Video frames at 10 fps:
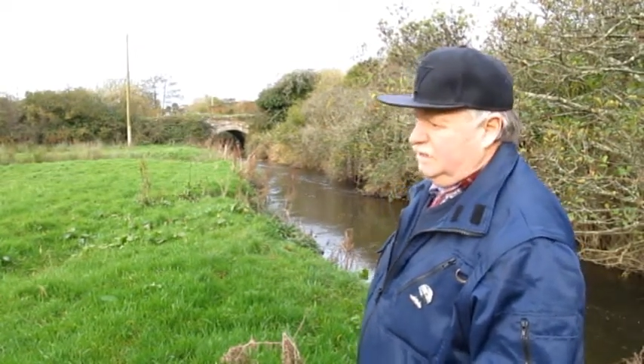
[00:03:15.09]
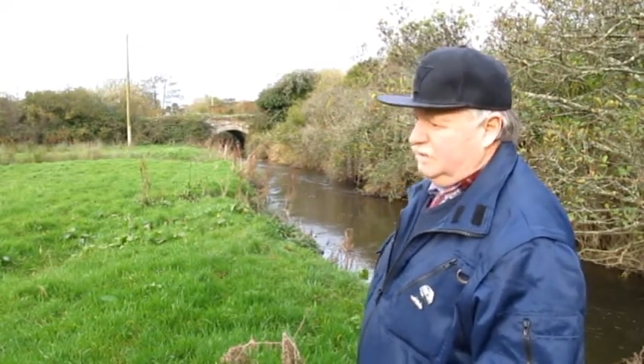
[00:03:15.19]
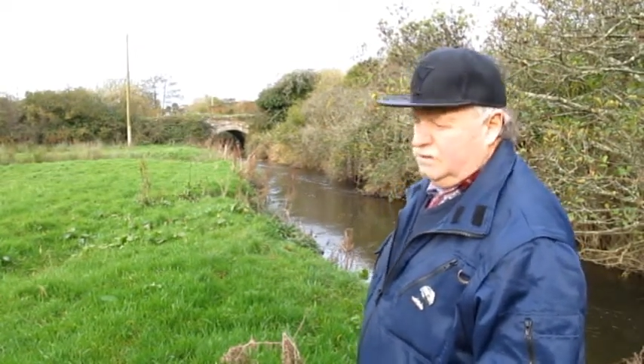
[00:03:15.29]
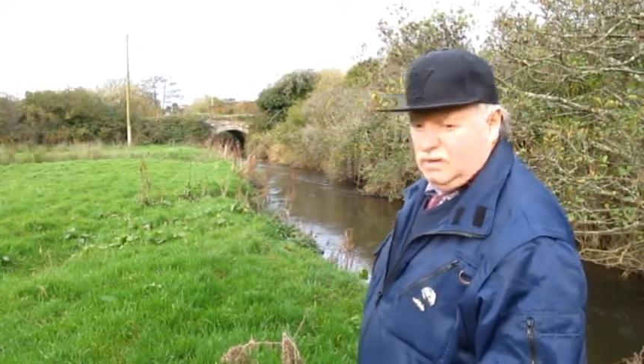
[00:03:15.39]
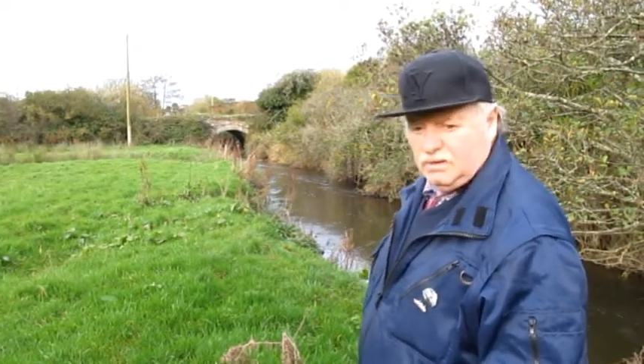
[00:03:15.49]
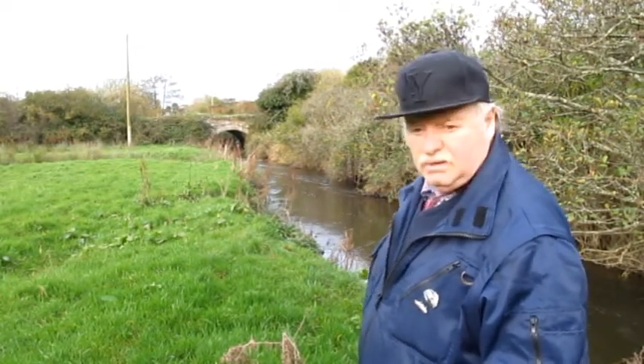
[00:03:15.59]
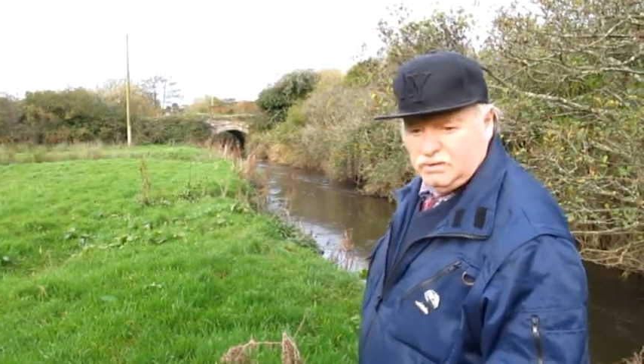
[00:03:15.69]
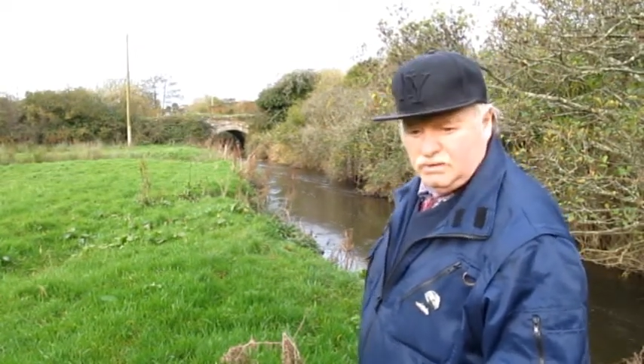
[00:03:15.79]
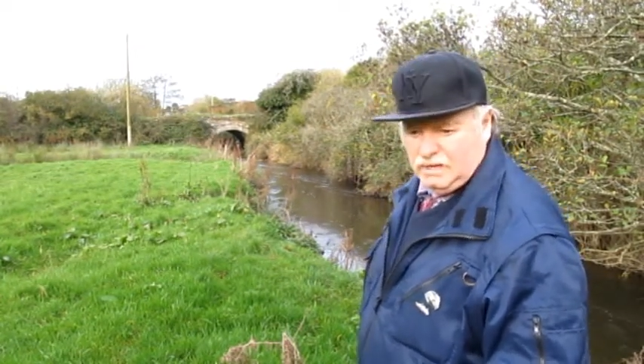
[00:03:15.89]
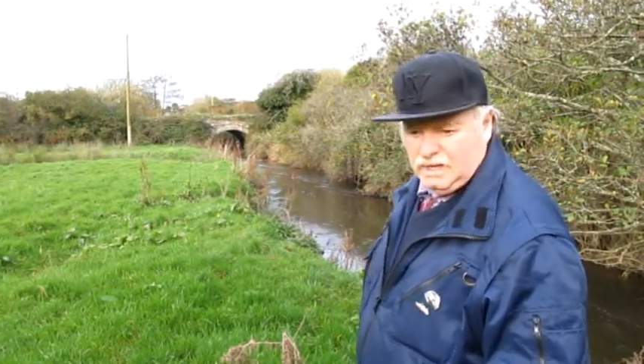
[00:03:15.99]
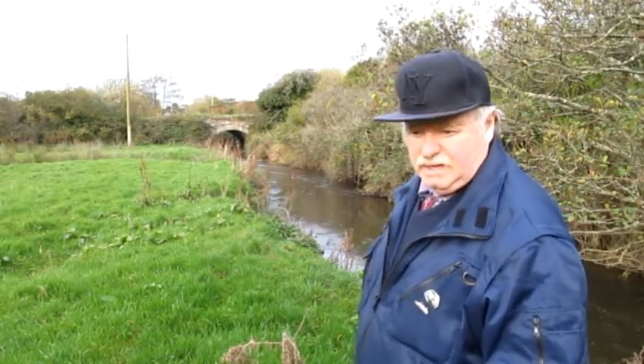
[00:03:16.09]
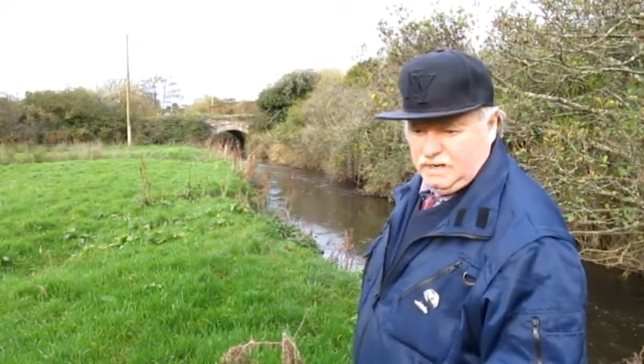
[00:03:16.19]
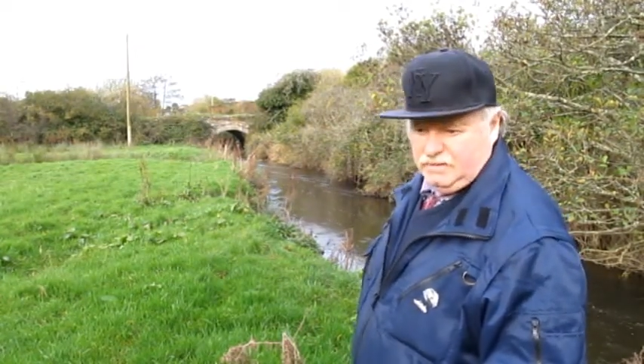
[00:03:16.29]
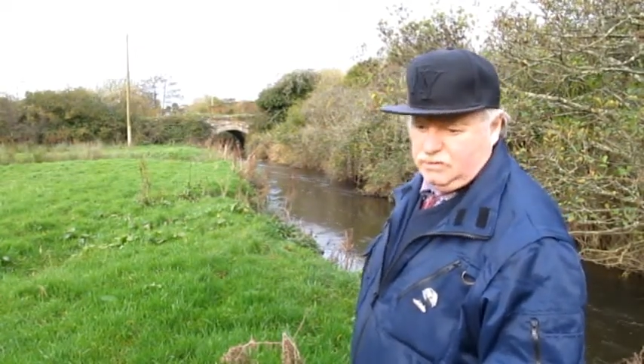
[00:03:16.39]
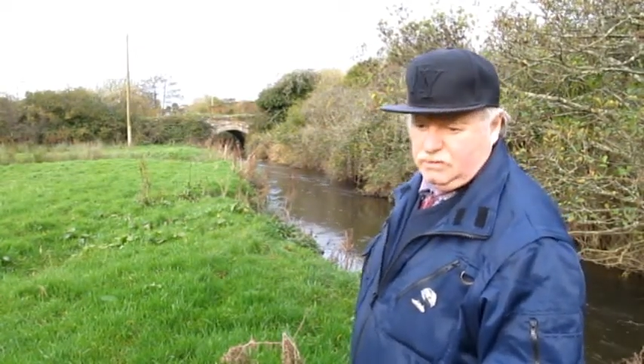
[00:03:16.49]
no longer do that
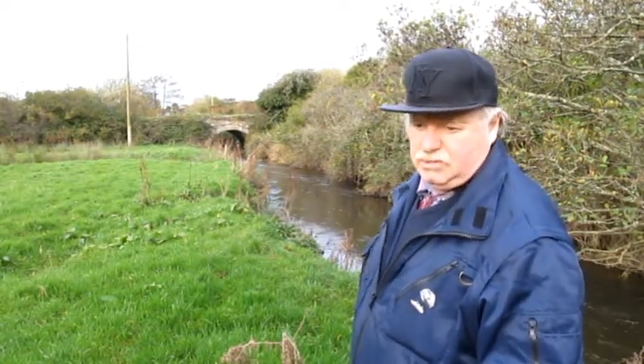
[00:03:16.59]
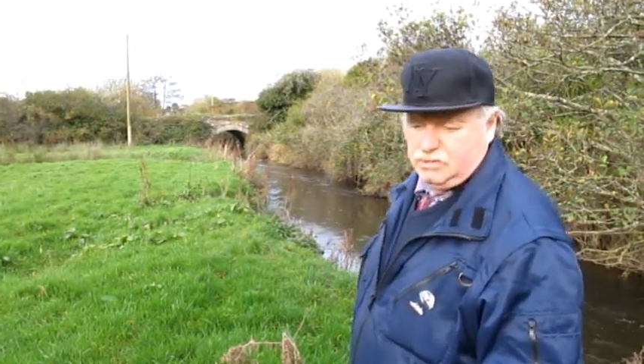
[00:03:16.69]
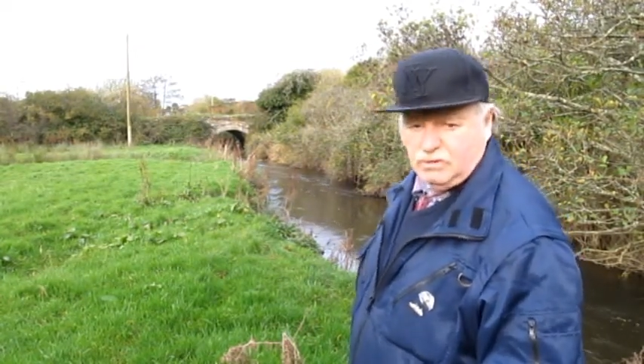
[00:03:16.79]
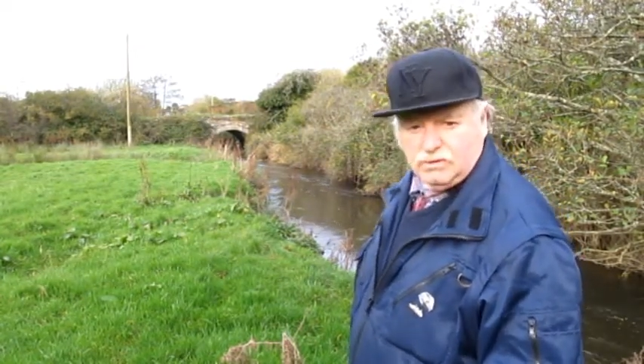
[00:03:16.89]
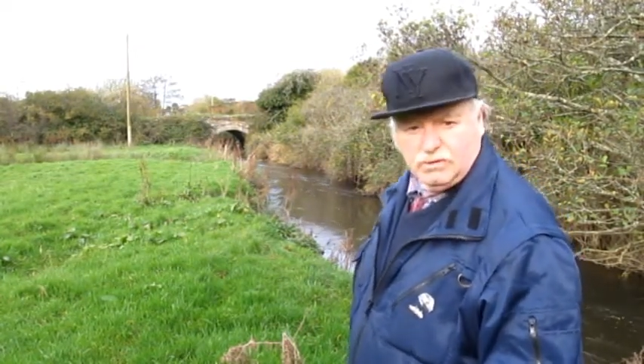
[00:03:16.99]
now they just store